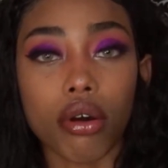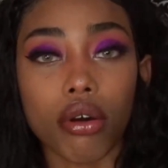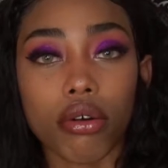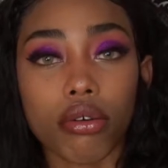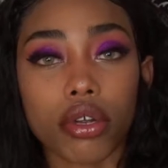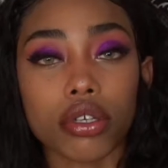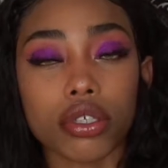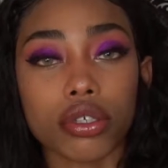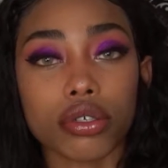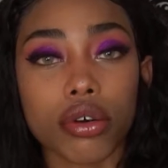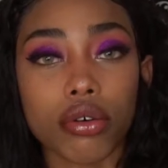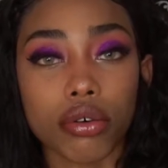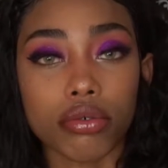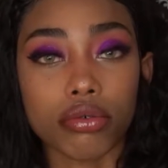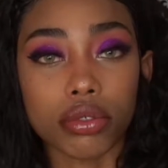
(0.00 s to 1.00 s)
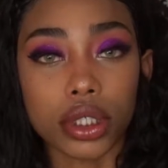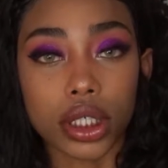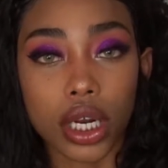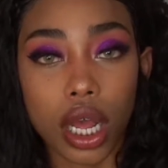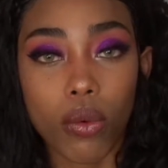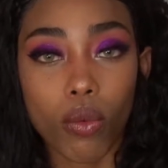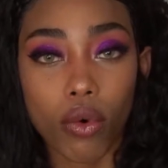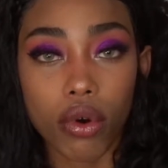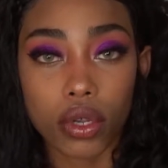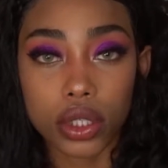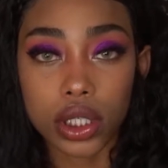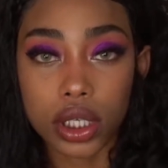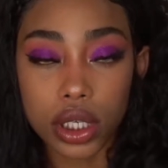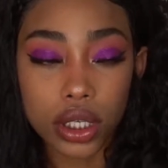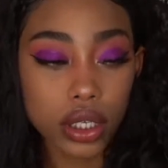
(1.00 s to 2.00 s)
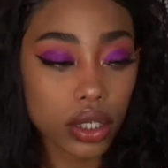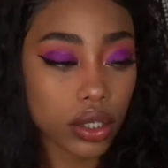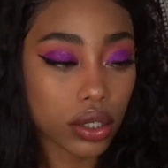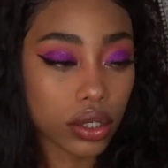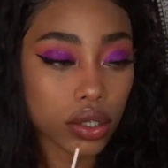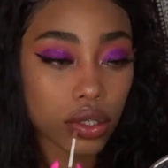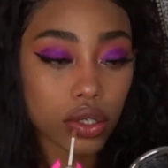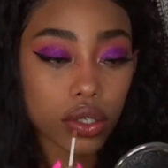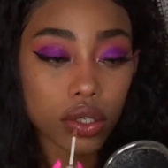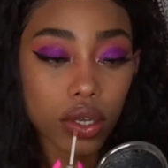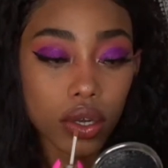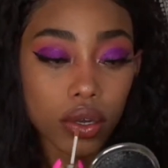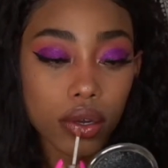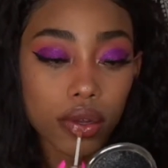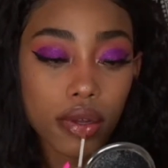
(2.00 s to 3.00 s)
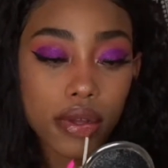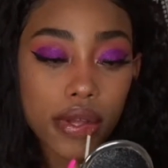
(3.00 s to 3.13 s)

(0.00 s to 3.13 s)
orange tone that I wanted. So